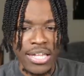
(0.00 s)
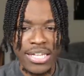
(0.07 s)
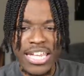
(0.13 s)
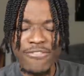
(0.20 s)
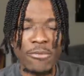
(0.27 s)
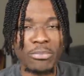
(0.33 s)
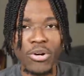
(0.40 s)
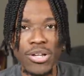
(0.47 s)

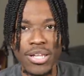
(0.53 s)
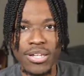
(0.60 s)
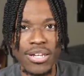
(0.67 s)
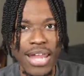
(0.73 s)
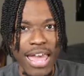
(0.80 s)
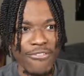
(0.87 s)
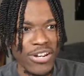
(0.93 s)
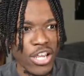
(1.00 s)
leaving Brooklyn
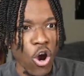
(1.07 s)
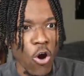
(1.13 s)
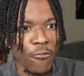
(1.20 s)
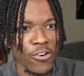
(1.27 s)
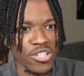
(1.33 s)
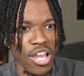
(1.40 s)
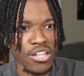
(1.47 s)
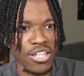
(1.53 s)
didn't have any
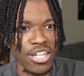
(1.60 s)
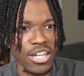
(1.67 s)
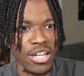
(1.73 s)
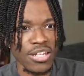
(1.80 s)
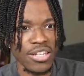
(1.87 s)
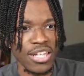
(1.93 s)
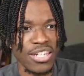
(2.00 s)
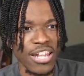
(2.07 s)
offers other than
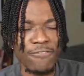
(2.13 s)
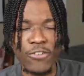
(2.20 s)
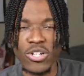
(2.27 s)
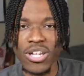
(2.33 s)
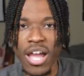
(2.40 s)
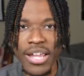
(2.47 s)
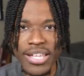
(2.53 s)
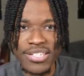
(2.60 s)
the Denver
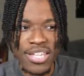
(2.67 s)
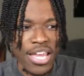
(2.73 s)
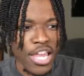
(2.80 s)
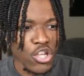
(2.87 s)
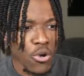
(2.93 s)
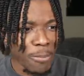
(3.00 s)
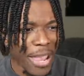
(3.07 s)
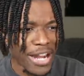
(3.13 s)
Nuggets.
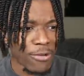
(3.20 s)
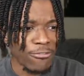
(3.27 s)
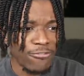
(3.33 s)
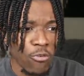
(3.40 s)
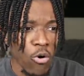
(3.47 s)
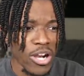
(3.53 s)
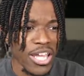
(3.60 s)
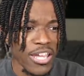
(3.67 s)
You paid him
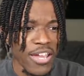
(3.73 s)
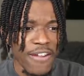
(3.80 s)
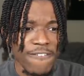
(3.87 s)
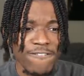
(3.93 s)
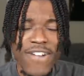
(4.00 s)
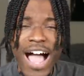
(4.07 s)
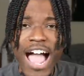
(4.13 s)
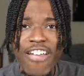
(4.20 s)

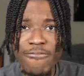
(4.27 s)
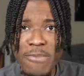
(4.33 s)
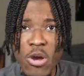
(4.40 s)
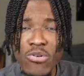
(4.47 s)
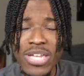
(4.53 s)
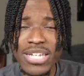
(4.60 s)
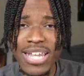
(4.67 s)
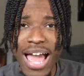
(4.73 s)
45
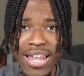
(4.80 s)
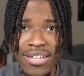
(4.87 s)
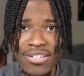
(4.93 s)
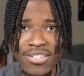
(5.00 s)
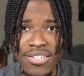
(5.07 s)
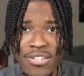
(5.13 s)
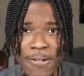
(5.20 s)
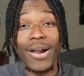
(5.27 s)
million
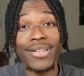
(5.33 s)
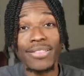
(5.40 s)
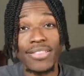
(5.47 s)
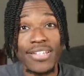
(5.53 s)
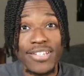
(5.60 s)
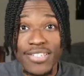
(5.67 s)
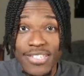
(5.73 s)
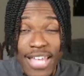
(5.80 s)
dollars. But
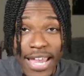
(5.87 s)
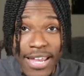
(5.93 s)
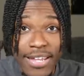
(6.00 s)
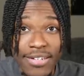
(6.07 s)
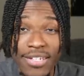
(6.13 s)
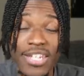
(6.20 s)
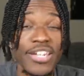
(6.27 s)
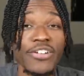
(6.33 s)
the
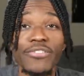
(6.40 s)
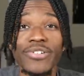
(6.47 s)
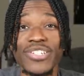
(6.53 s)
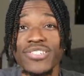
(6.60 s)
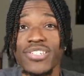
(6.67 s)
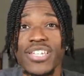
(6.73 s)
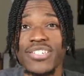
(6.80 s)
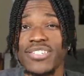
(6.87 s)
second year
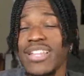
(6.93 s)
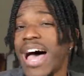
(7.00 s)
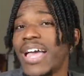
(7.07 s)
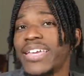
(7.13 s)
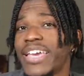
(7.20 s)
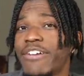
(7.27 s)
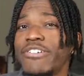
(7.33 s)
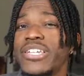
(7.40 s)
is, is
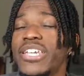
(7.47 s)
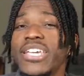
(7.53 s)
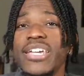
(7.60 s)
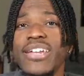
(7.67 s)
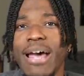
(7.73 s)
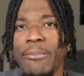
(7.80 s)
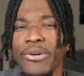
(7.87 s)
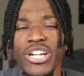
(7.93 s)
not
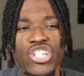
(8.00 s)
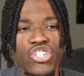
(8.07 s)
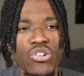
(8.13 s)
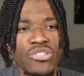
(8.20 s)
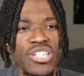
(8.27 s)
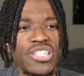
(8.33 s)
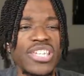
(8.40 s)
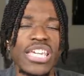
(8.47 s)
guaranteed. I'm pretty
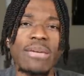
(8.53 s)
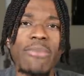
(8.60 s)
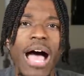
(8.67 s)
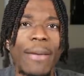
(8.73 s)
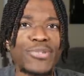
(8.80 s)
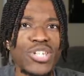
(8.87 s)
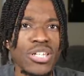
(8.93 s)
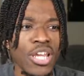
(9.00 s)
sure it's a team
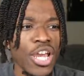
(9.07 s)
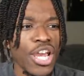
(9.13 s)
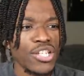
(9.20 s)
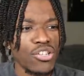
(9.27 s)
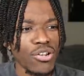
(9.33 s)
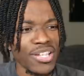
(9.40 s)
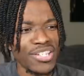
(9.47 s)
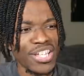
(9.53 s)
option.
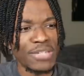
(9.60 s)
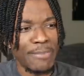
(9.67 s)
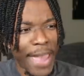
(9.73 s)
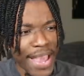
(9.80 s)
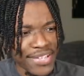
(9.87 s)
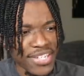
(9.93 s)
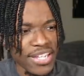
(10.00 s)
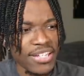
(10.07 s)
So this is
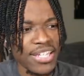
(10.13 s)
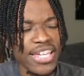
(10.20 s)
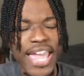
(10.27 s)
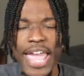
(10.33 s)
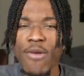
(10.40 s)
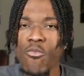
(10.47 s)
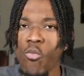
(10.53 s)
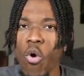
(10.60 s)
basically
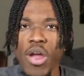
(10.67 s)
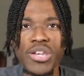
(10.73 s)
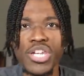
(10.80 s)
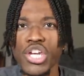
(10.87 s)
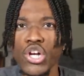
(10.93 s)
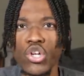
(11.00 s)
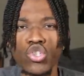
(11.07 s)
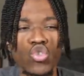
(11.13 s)
a one
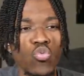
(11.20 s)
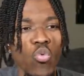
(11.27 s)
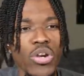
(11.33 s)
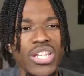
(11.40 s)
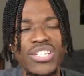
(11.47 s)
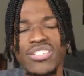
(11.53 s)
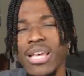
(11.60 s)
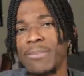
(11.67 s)
year,
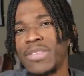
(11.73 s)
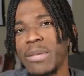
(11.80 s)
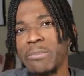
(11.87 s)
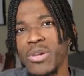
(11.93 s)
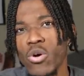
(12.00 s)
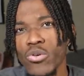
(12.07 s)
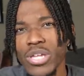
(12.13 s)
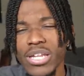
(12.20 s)
20 something
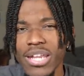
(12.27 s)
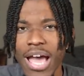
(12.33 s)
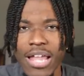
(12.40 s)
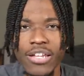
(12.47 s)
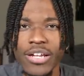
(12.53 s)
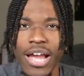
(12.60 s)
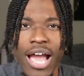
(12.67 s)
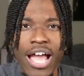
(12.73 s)
million
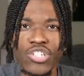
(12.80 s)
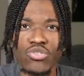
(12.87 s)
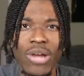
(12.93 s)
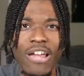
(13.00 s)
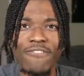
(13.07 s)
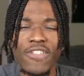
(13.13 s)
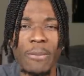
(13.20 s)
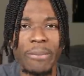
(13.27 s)
dollar
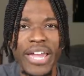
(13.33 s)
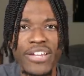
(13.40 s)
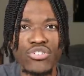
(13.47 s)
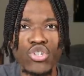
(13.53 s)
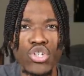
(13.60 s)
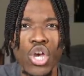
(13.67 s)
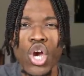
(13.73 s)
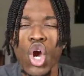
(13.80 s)
contract for the
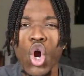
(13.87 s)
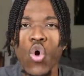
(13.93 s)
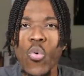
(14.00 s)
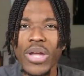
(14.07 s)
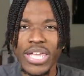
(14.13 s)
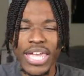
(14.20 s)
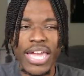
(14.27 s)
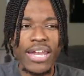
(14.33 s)
Pacers,
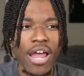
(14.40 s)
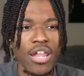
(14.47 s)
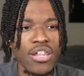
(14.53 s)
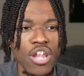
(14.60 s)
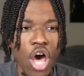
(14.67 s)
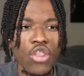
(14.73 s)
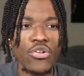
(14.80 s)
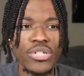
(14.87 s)
who again,
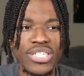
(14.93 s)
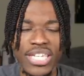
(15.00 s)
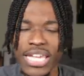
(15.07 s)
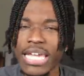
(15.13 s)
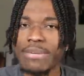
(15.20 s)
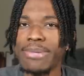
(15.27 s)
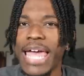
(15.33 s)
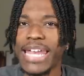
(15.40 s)
another
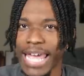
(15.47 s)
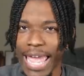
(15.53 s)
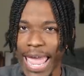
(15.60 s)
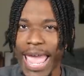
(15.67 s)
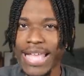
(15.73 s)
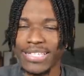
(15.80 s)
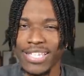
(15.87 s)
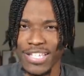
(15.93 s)
team that
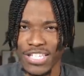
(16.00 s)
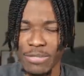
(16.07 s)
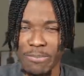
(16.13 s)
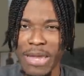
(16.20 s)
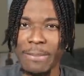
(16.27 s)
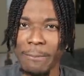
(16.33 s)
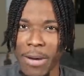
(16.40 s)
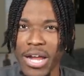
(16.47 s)
had to
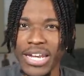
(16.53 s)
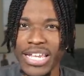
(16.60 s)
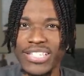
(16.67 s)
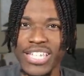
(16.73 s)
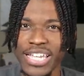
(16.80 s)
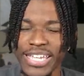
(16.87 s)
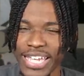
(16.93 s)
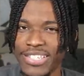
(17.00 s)
spend money
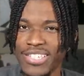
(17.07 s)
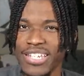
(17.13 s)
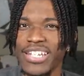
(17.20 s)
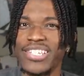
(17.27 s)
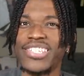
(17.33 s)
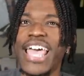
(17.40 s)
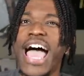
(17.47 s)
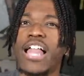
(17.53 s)
to get to
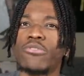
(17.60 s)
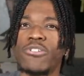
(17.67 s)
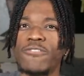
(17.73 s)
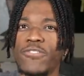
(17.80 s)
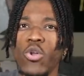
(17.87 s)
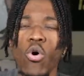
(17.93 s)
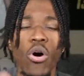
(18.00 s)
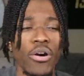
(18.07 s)
the salary
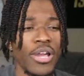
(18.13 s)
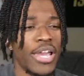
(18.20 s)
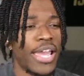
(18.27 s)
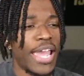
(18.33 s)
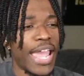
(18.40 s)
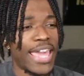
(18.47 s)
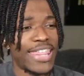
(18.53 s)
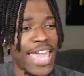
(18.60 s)
floor,
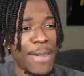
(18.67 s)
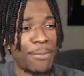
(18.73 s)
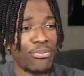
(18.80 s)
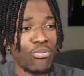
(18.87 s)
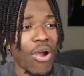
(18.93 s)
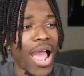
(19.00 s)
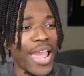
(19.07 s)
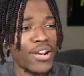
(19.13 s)
and they
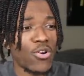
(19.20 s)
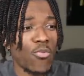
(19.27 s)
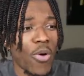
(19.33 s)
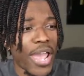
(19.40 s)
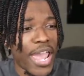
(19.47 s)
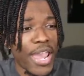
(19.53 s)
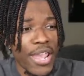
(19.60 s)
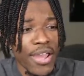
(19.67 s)
pried
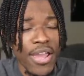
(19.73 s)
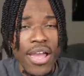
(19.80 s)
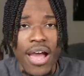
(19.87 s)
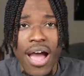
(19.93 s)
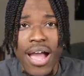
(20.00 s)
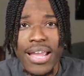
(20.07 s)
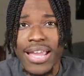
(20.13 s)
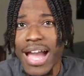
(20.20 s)
away
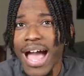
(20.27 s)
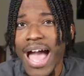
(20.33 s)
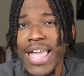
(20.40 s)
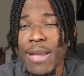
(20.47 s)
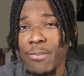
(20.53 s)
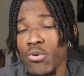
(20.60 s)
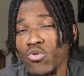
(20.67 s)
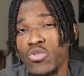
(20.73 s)
a guy
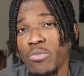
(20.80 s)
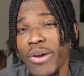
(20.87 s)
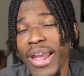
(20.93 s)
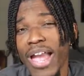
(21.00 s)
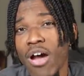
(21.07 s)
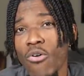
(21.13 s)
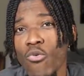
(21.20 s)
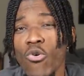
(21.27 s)
in Bruce
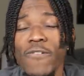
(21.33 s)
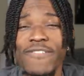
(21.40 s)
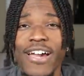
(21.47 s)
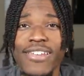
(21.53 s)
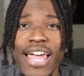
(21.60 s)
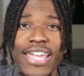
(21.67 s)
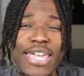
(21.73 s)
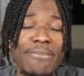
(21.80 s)
Brown who
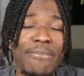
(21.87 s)
felt like